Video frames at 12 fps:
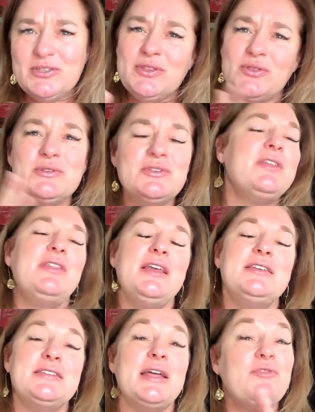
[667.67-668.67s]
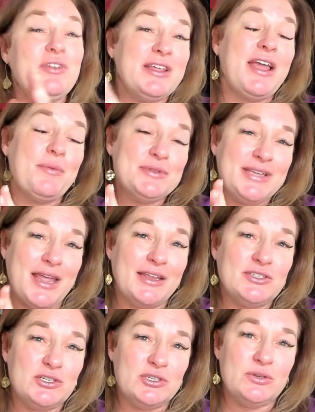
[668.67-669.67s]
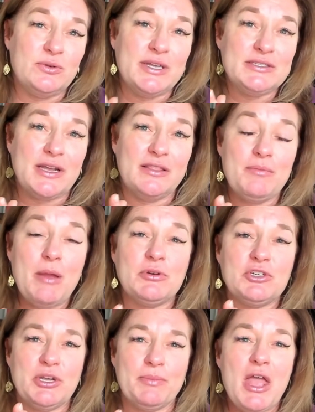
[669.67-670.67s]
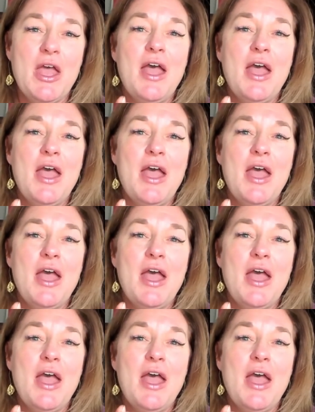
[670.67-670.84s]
It's like those are the things that really I was getting to do inside the membership.